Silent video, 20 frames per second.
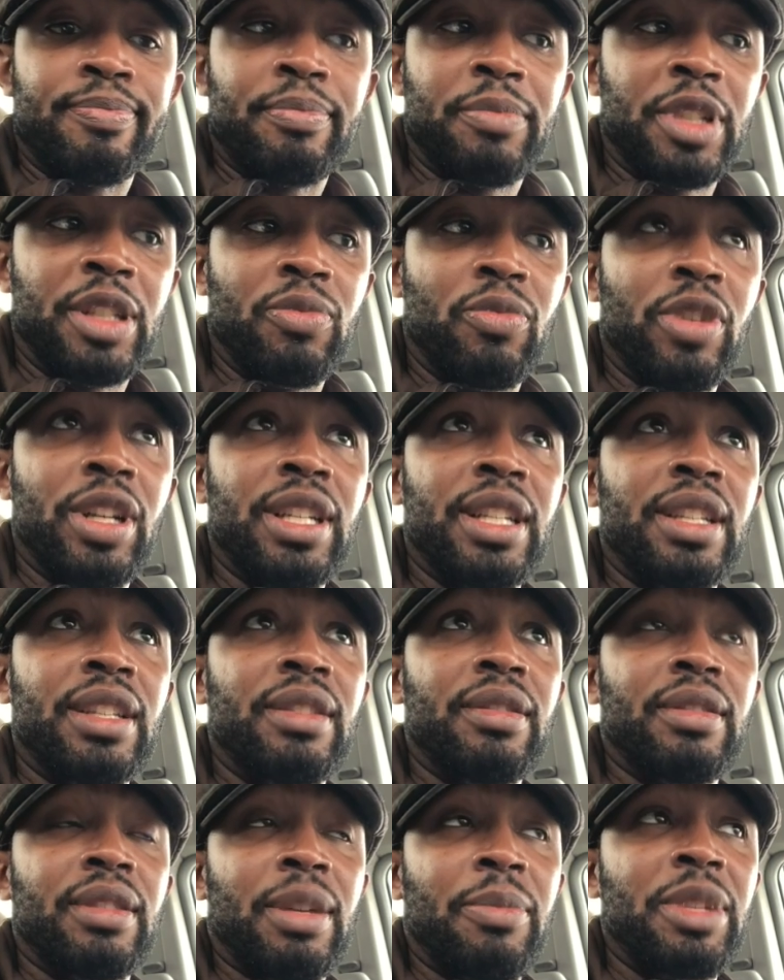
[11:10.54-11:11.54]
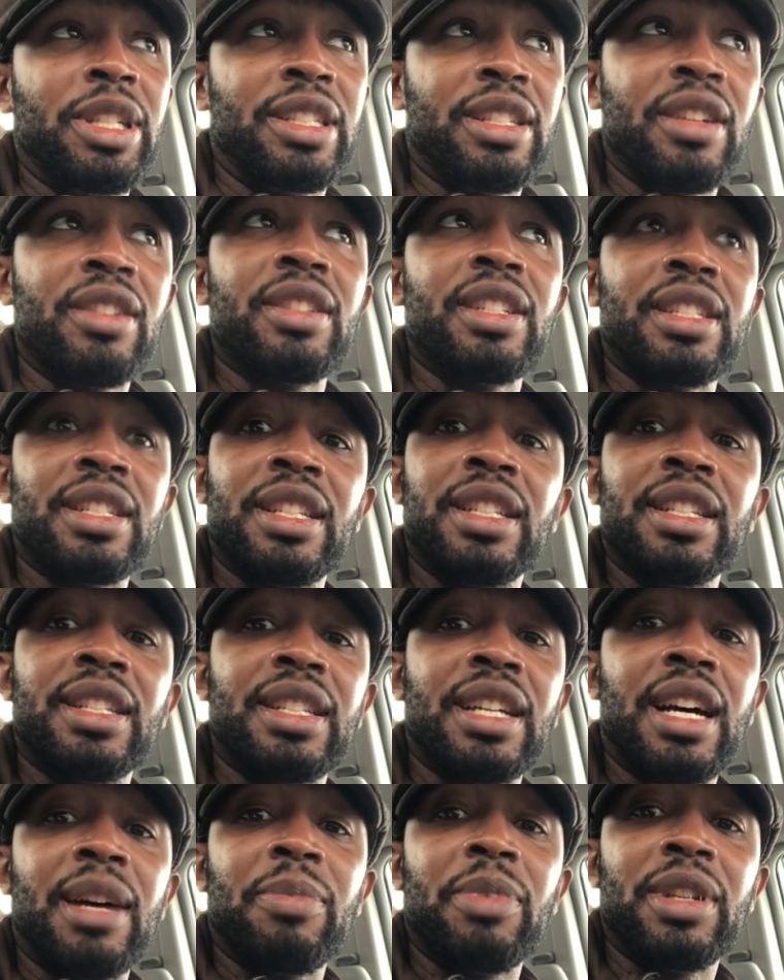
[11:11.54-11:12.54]
but winning, I mean, Chelsea's in the
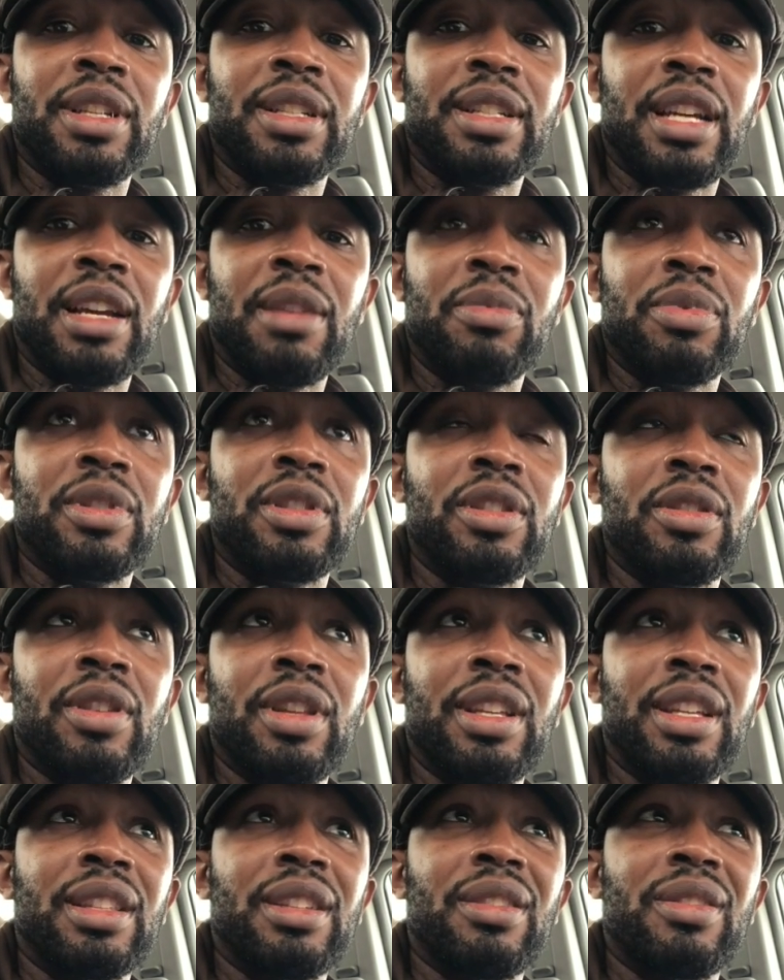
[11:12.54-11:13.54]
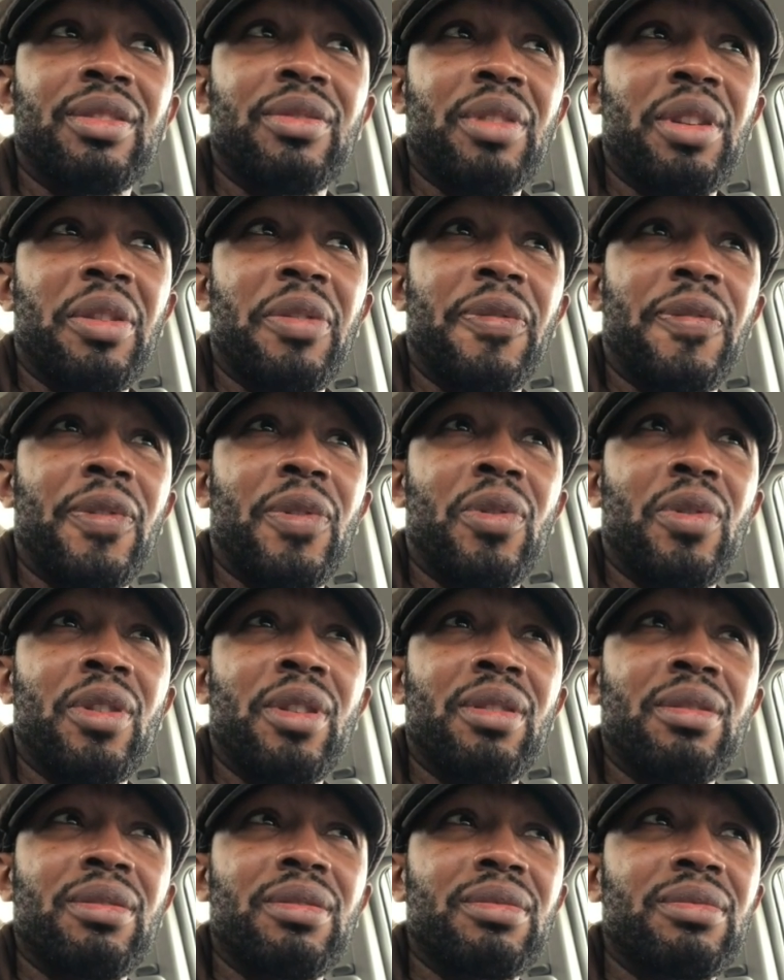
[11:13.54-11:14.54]
top of the table too. I think they're 3 or
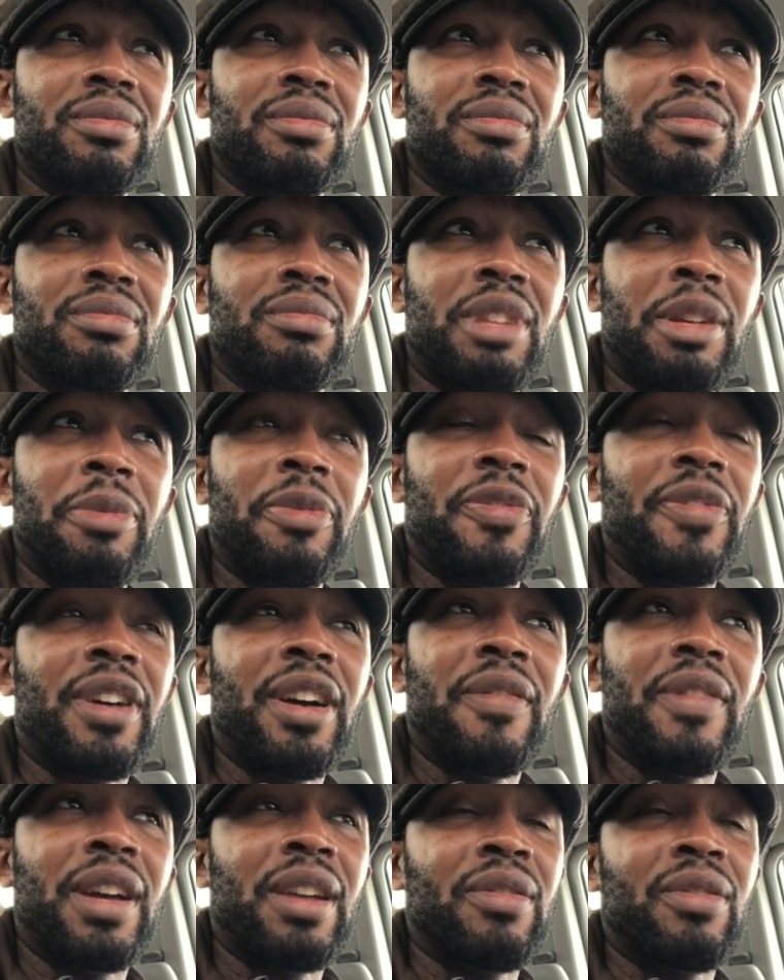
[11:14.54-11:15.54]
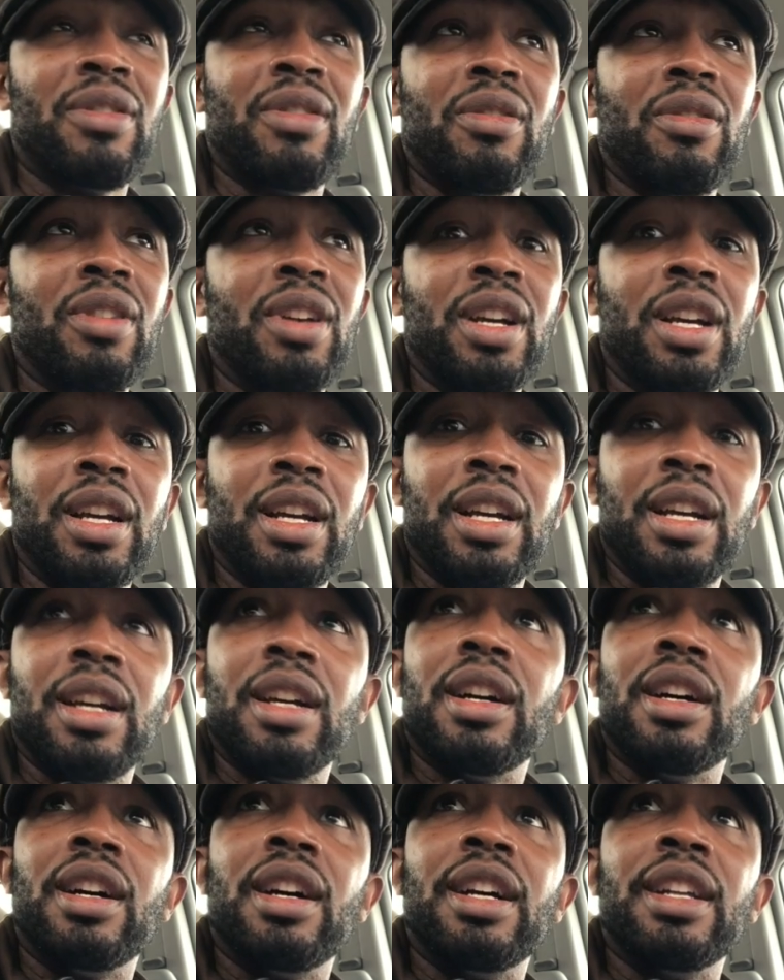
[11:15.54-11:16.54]
4, maybe 5. I don't know.
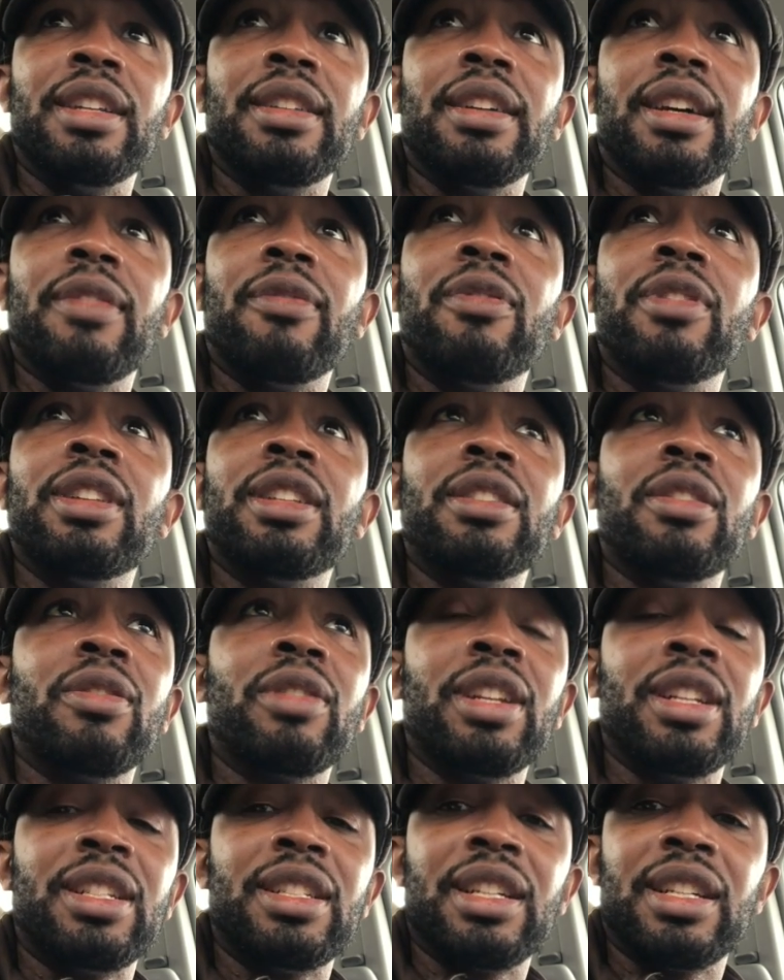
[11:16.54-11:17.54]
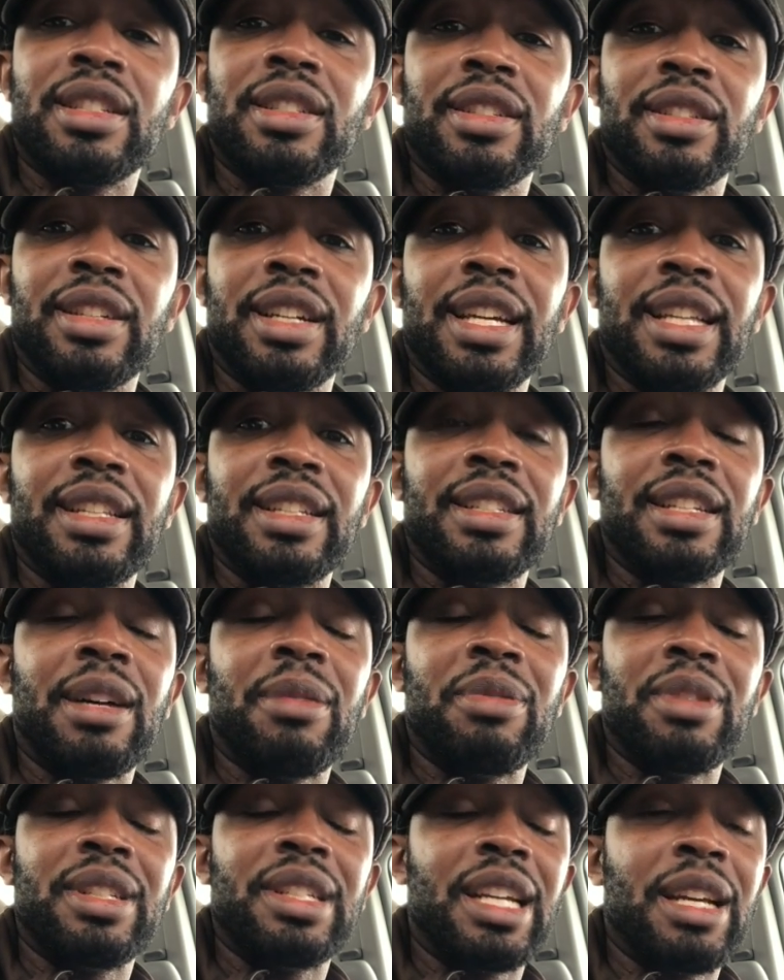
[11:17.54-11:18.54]
I really don't get a chance to look at the top of
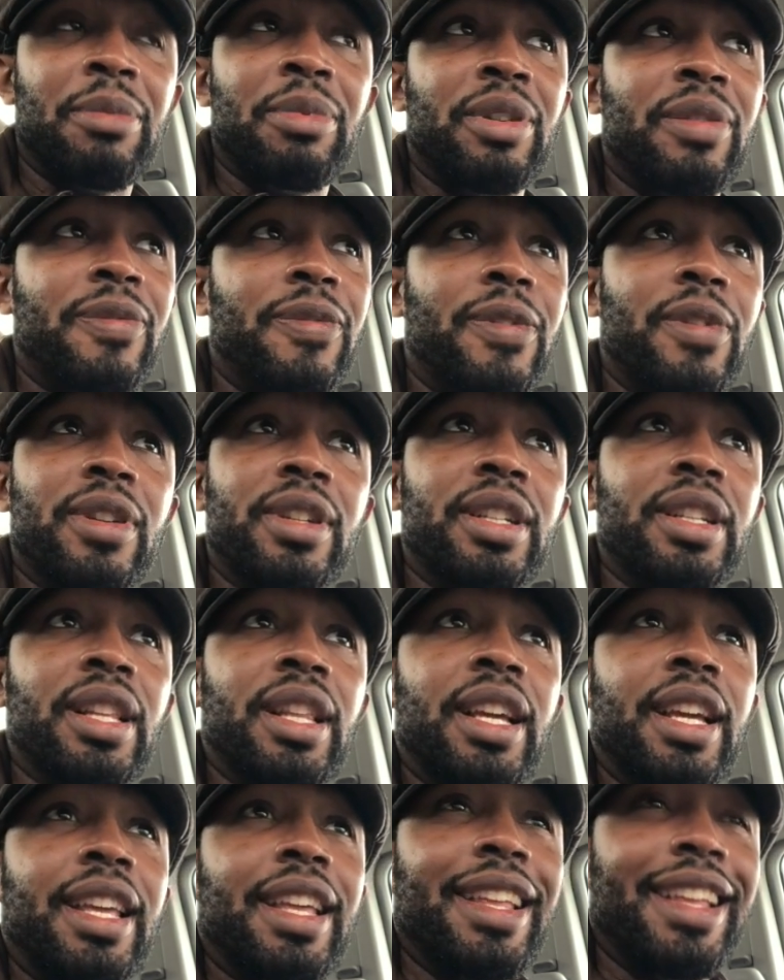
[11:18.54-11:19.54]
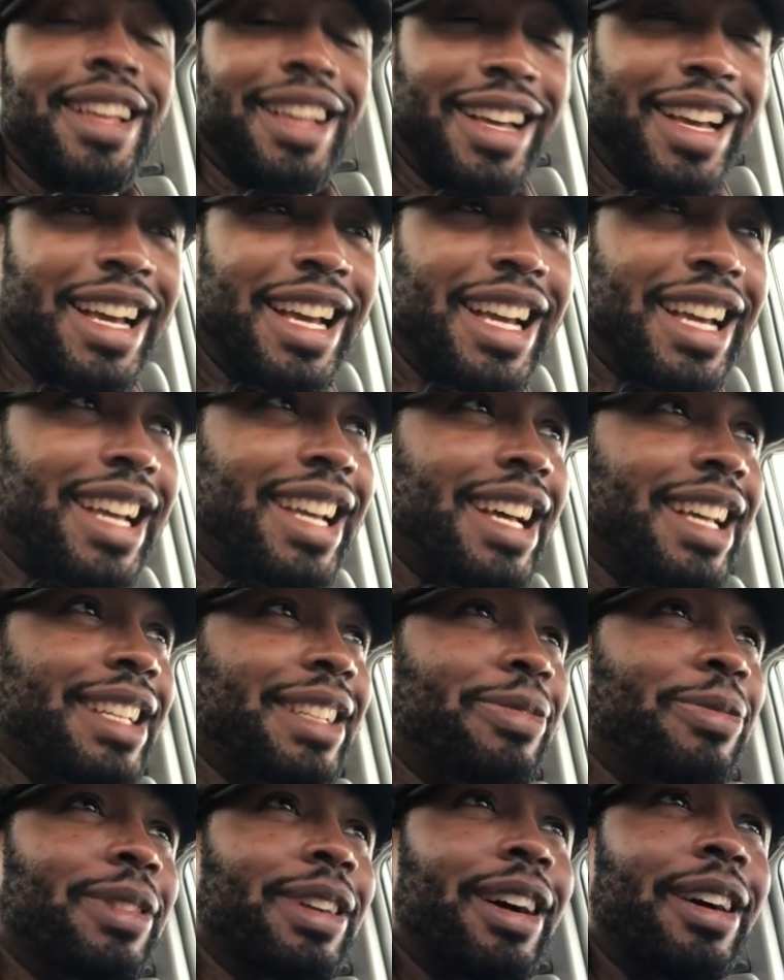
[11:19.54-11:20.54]
the table, unfortunately, because
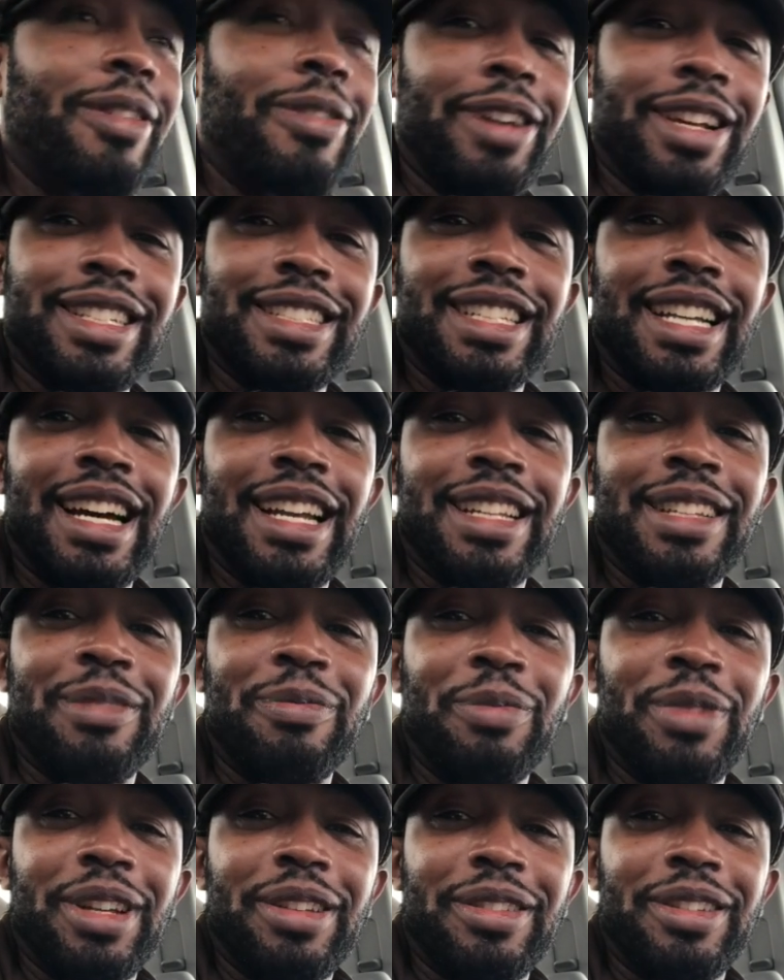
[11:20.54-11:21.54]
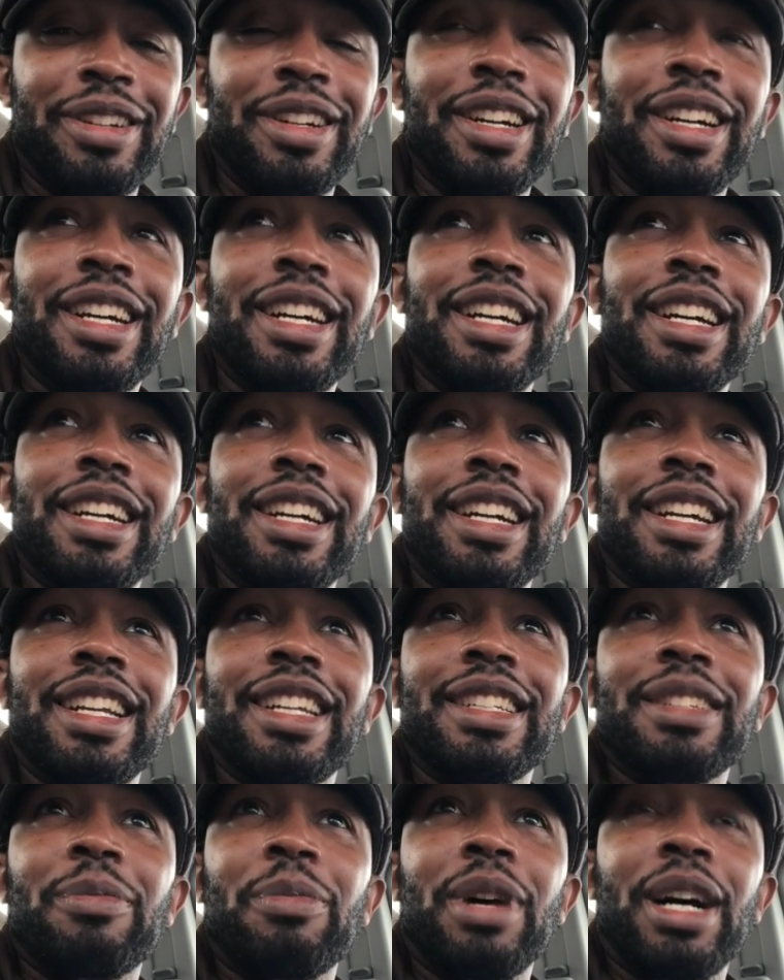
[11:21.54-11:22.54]
we're always down in the middle
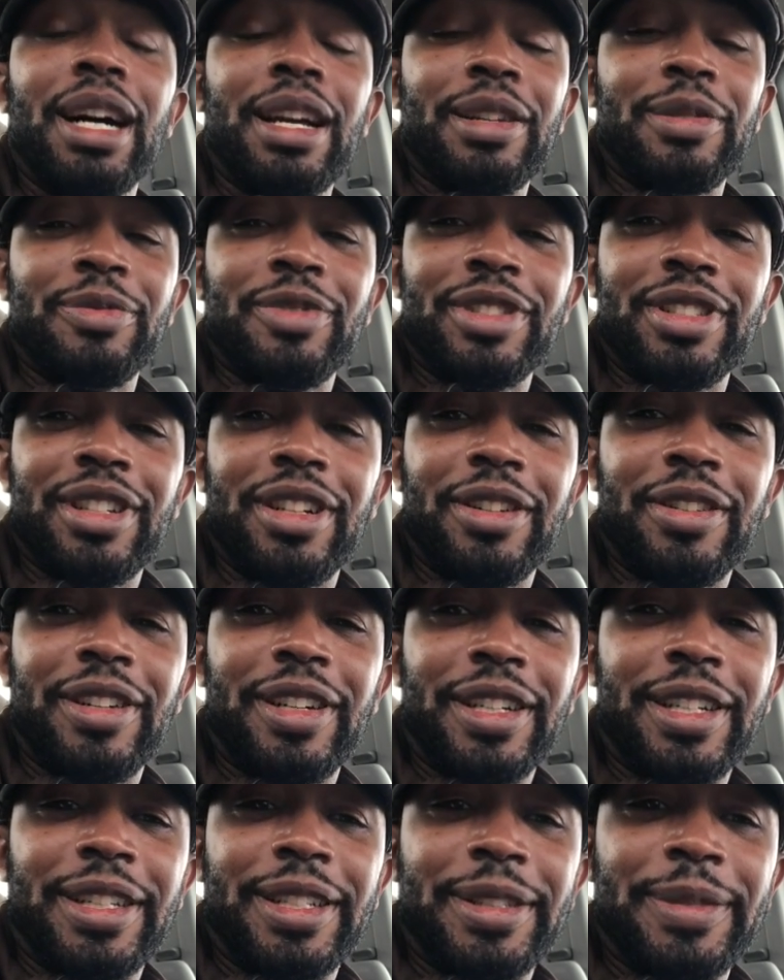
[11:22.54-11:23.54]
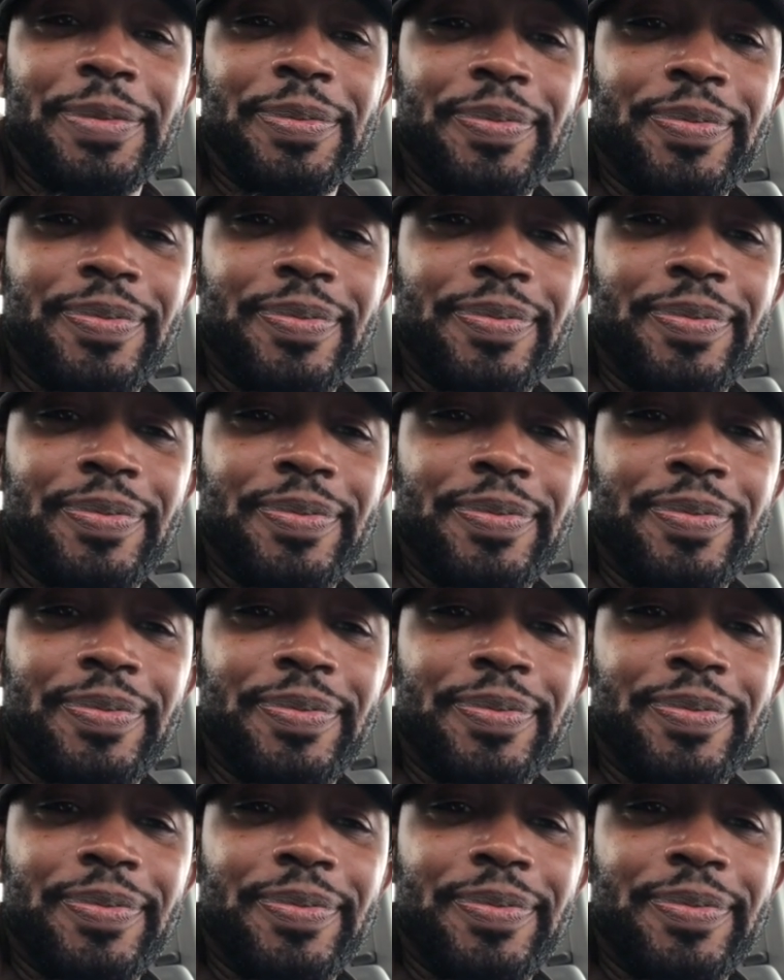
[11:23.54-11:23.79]
and the bottom. So